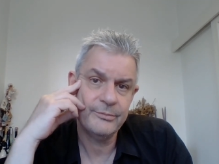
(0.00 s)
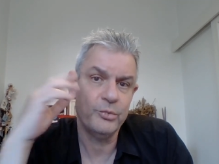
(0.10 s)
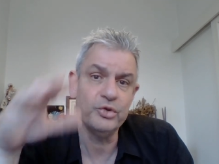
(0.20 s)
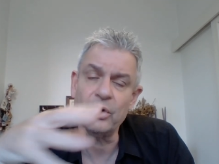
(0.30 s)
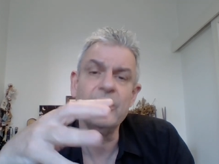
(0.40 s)

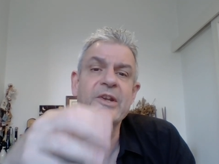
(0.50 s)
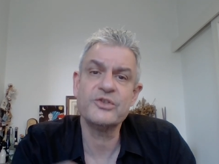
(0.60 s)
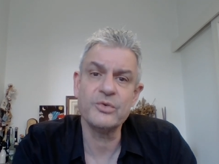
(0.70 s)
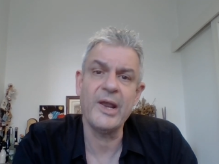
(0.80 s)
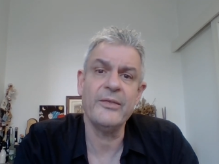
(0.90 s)
Put all these
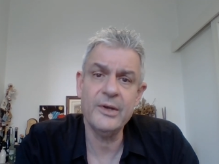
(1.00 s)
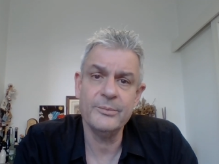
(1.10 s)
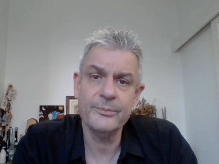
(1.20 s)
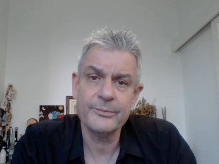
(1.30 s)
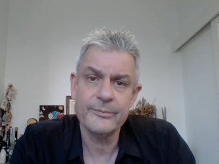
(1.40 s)
together,
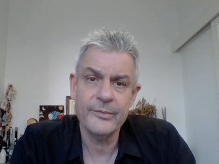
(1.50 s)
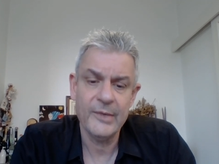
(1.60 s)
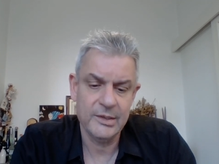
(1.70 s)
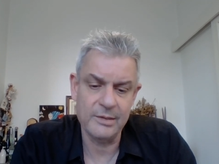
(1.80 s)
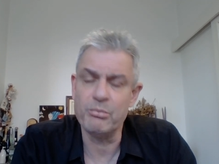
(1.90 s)

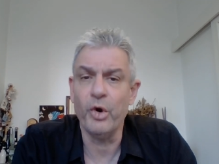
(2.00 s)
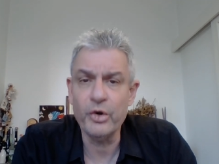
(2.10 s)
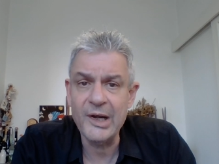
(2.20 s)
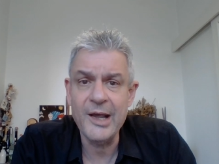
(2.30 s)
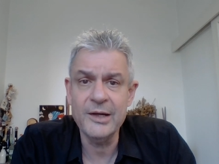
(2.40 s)
the
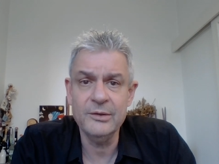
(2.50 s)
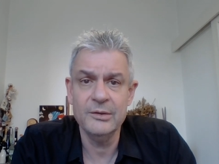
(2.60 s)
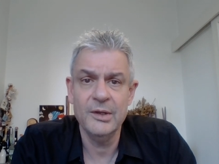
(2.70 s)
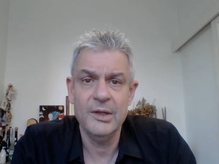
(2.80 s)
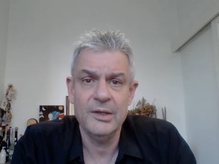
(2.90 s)
borderline,
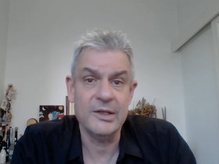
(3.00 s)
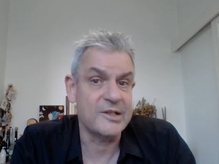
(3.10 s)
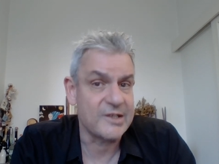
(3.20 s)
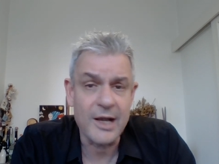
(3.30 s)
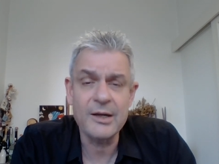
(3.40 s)

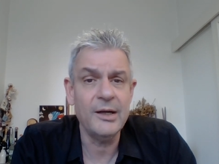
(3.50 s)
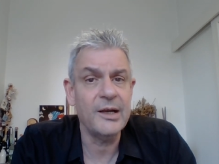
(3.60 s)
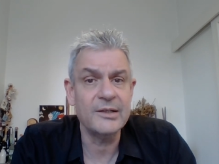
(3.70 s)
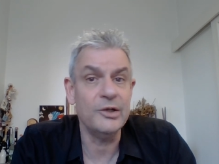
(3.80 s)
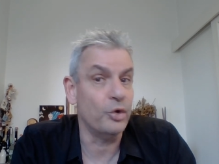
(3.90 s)
exactly
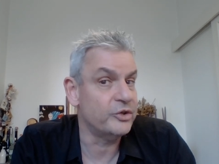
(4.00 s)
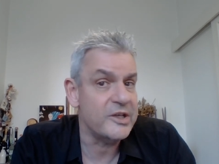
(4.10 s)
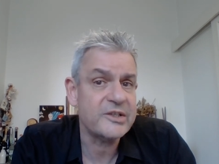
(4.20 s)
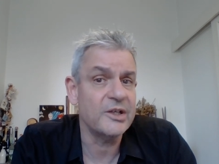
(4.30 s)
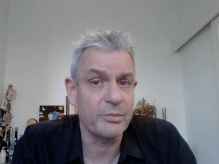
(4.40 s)
like the
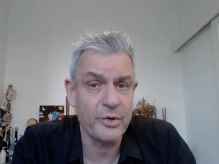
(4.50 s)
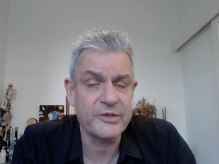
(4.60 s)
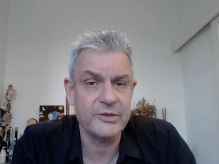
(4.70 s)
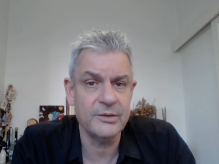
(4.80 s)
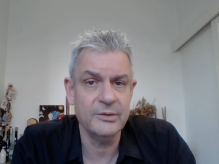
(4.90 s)
autistic
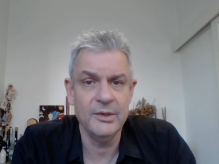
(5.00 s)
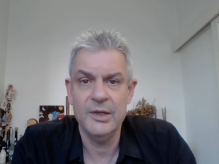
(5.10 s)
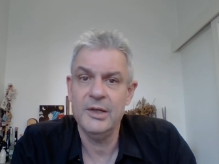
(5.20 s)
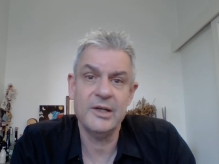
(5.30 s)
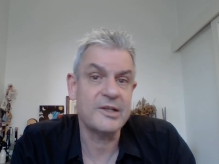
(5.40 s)
person,
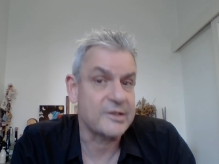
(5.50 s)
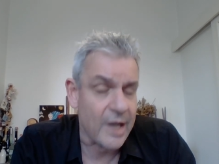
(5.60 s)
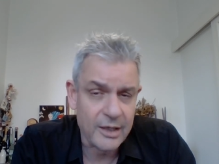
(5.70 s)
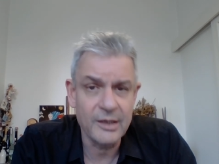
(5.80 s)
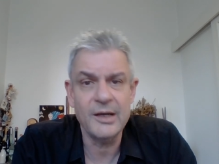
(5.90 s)

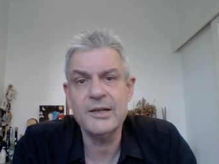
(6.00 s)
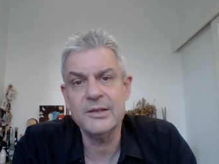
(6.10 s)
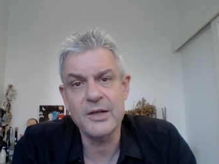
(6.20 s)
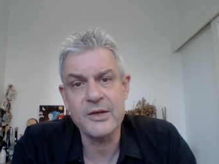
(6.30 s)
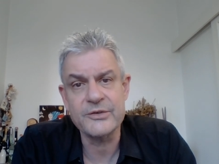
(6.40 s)
exactly like
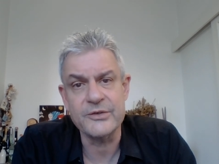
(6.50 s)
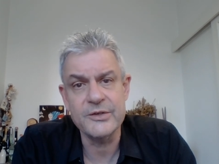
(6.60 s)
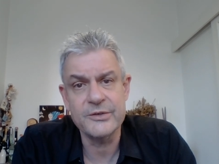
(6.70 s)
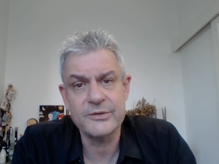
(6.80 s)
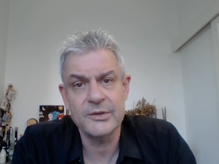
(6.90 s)
the
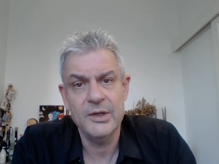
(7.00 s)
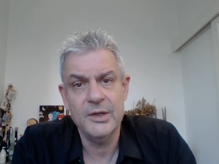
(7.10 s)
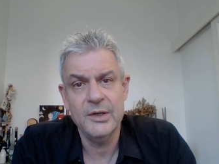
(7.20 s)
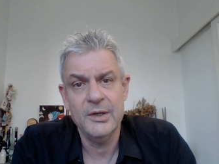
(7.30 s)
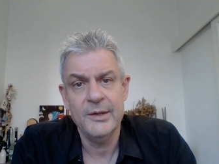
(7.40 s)
narcissist,
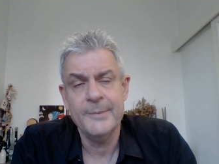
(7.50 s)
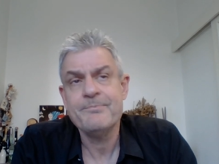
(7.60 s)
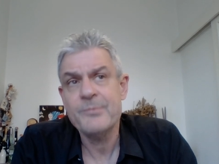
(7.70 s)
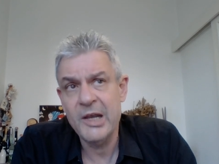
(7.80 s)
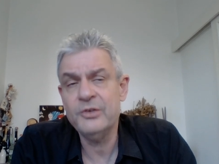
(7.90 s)

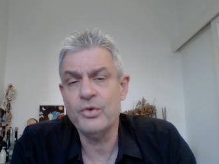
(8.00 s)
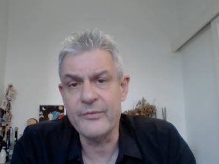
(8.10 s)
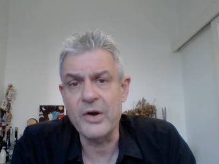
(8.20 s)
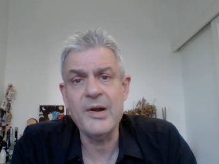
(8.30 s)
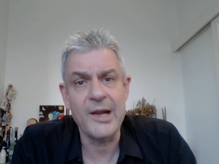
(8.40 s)
and to a
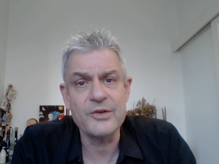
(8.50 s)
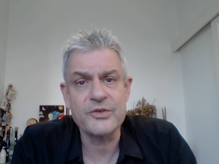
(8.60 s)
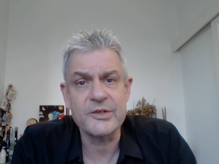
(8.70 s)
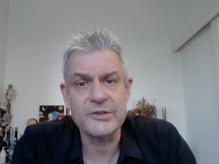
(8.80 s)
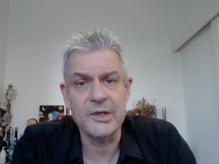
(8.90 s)
very large
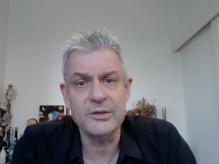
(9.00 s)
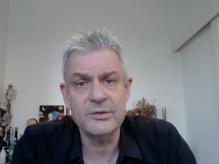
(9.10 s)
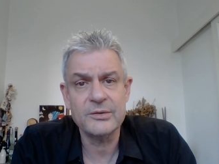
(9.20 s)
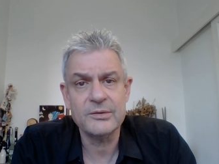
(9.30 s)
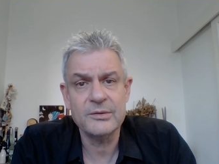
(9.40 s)

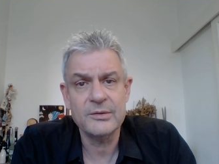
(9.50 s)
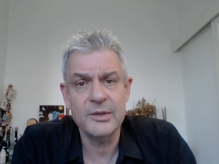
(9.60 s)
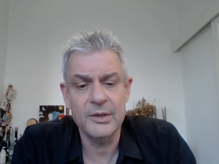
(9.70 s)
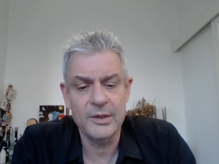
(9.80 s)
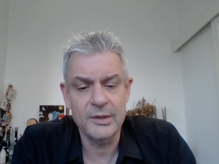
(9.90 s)
extent,
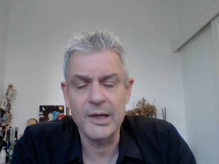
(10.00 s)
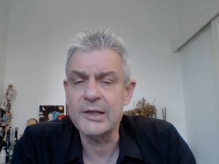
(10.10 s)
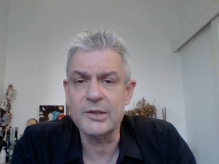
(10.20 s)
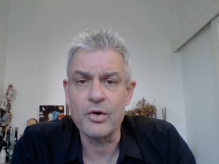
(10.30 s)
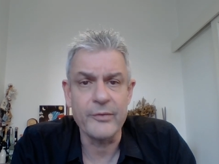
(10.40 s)

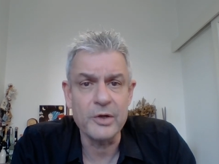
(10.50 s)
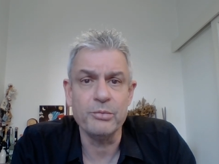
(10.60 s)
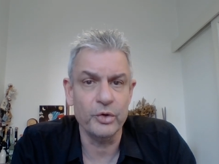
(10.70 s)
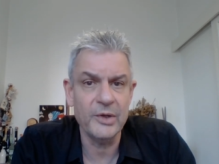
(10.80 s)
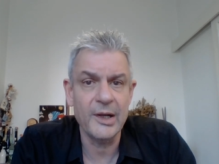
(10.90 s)
like the covert
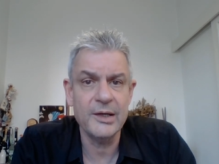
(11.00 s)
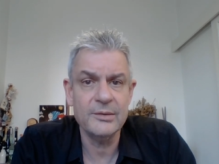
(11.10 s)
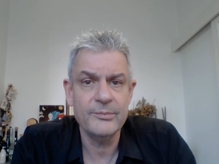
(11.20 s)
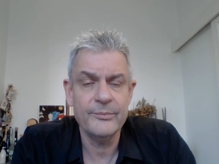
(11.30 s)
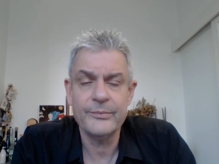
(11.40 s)
borderline,
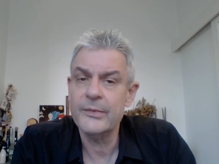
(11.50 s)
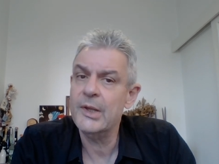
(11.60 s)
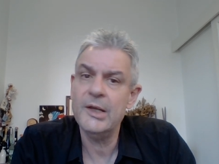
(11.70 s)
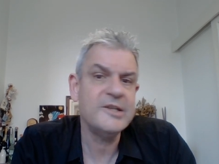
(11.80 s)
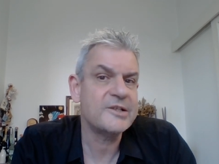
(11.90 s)

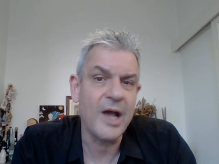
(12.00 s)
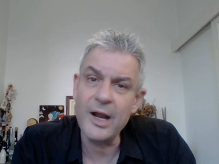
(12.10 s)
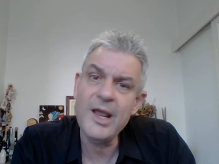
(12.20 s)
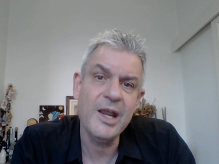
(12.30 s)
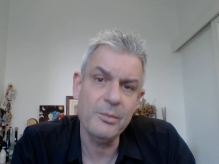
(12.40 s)
is
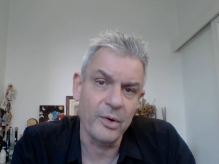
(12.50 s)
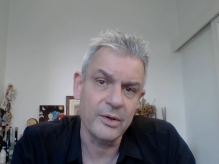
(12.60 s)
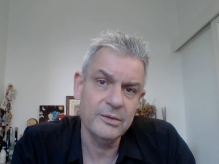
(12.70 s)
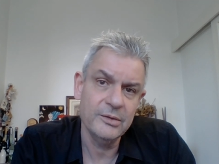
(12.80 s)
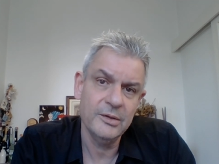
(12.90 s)

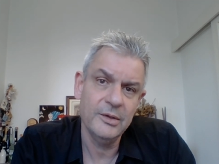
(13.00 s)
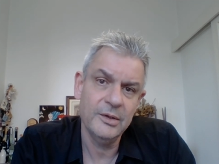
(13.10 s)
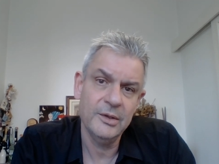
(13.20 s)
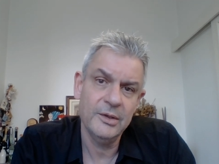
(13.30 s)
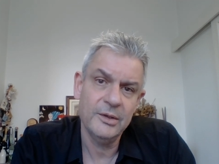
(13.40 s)
unable
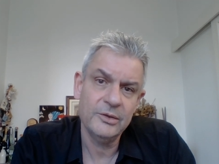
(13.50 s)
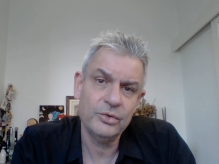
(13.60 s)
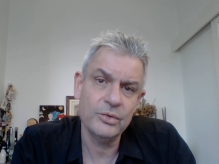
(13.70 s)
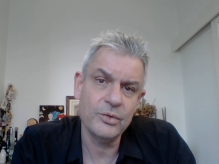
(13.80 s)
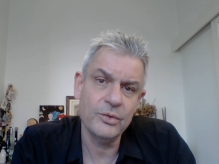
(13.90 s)

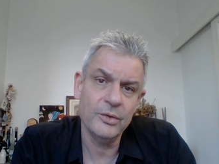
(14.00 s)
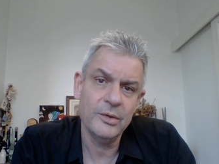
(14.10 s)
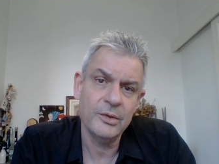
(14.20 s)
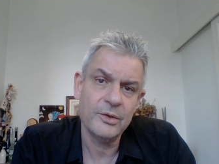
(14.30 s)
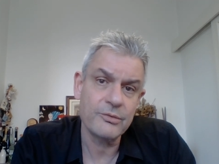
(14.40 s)
to
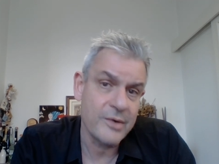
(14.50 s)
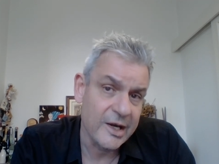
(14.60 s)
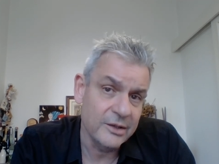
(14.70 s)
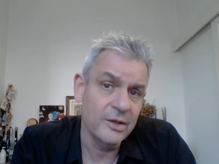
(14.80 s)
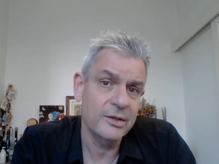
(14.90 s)
read,